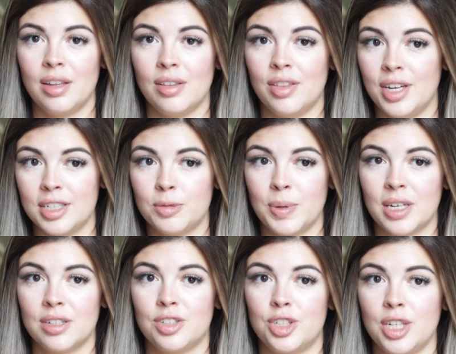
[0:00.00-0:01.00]
this
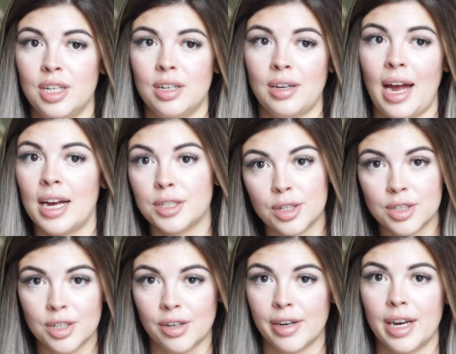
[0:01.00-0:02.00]
because she has her
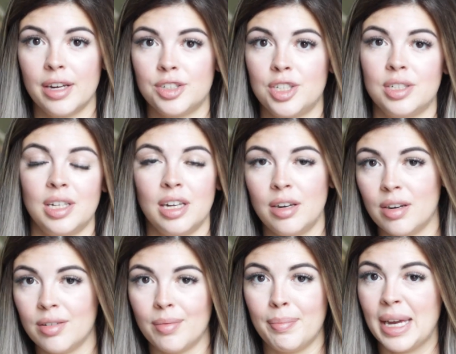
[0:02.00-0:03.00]
degree, she's
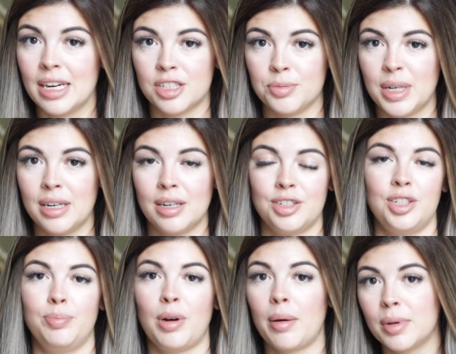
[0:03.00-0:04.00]
in management, and she
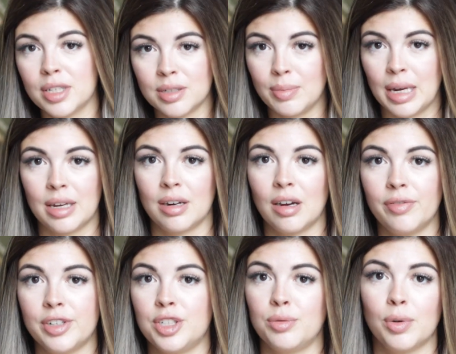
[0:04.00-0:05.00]
probably doesn't make enough,
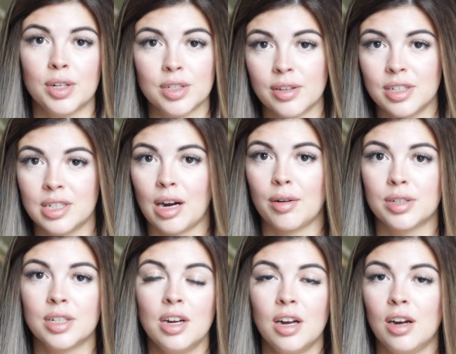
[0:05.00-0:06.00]
and she works all these
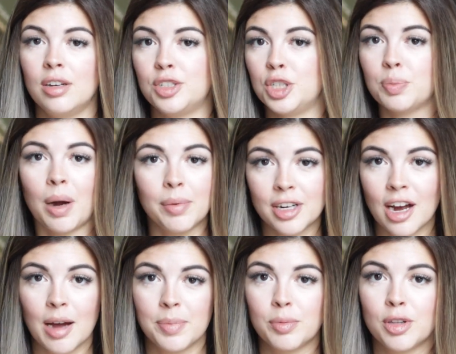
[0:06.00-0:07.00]
hours. She's probably not
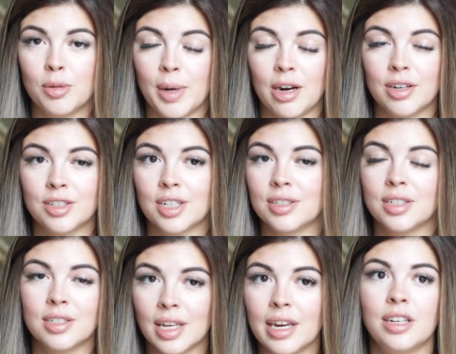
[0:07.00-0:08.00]
happy with her marriage because
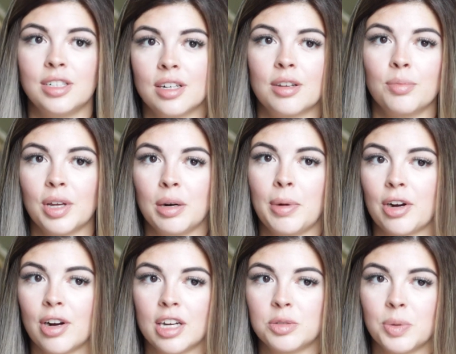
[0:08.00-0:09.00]
this lady did complain about
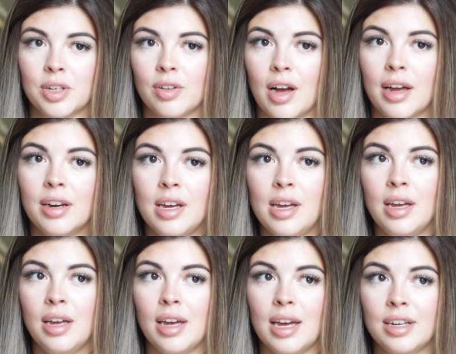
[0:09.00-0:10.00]
her husband a lot.
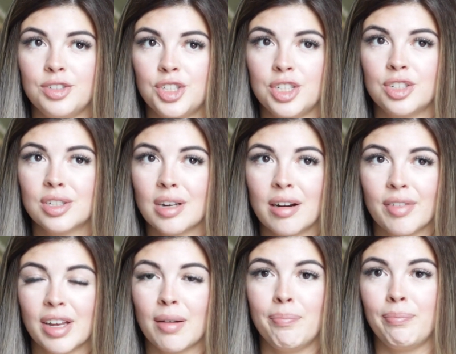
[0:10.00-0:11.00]
And she's just kind of
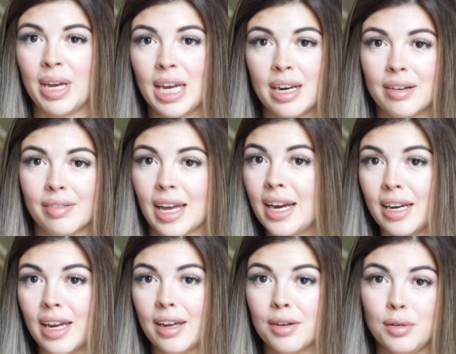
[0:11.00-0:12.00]
like a mean
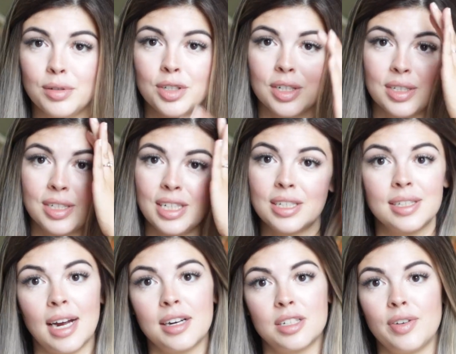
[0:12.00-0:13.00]
lady who's just
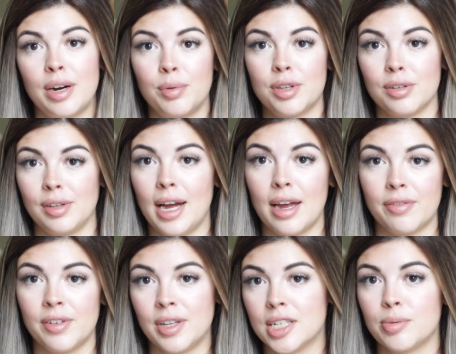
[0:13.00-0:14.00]
dissatisfied with her
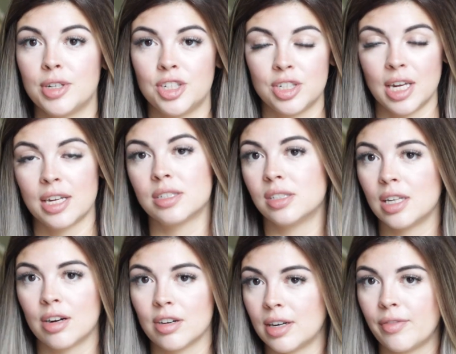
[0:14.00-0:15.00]
life. And that's why she takes this
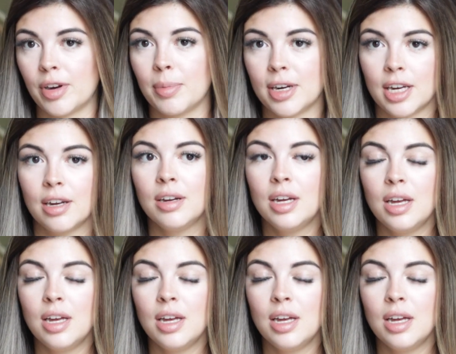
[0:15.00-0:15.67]
out on everybody.